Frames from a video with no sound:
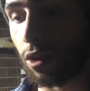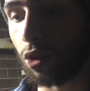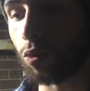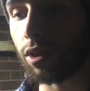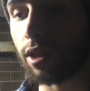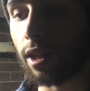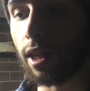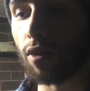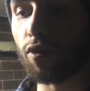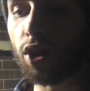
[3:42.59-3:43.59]
You would have seen in the
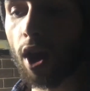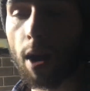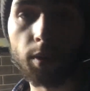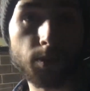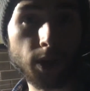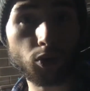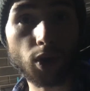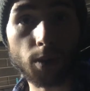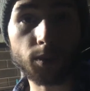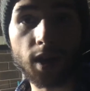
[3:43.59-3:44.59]
other video how much petrol
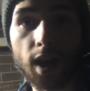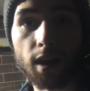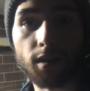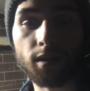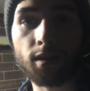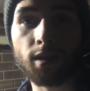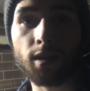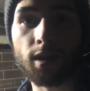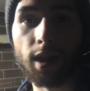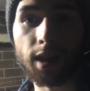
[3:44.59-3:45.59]
comes out,
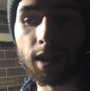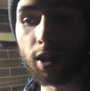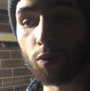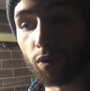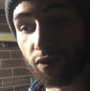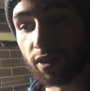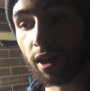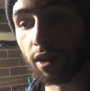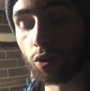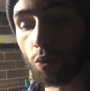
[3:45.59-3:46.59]
and then you would have
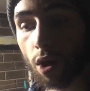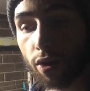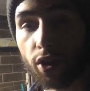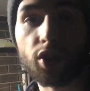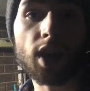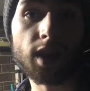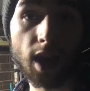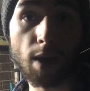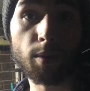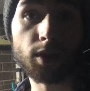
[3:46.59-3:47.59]
seen as well the jet and
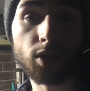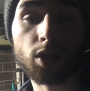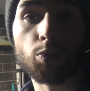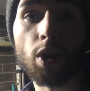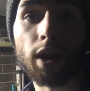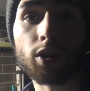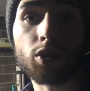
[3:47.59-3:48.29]
how much it sprays.